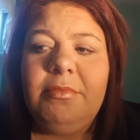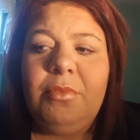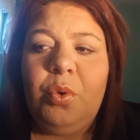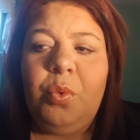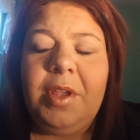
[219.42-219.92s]

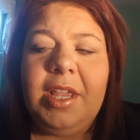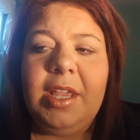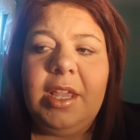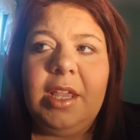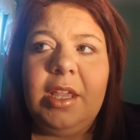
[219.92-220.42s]

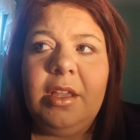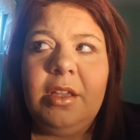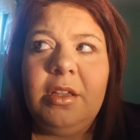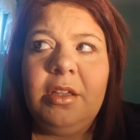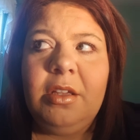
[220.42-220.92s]
we
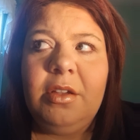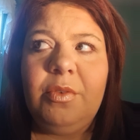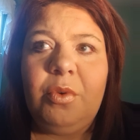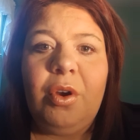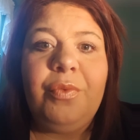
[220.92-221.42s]

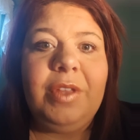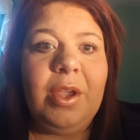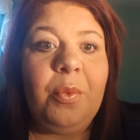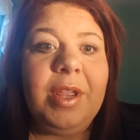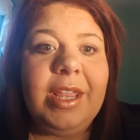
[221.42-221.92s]
were only
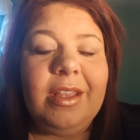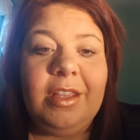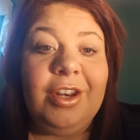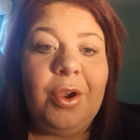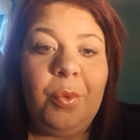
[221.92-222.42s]
a week
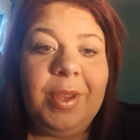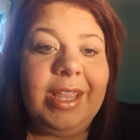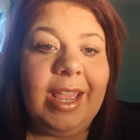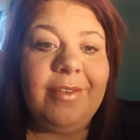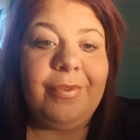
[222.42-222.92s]

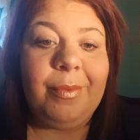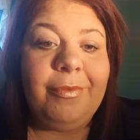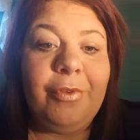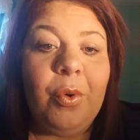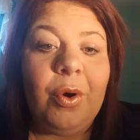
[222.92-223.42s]
in from
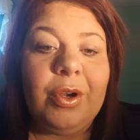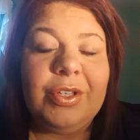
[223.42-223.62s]
4.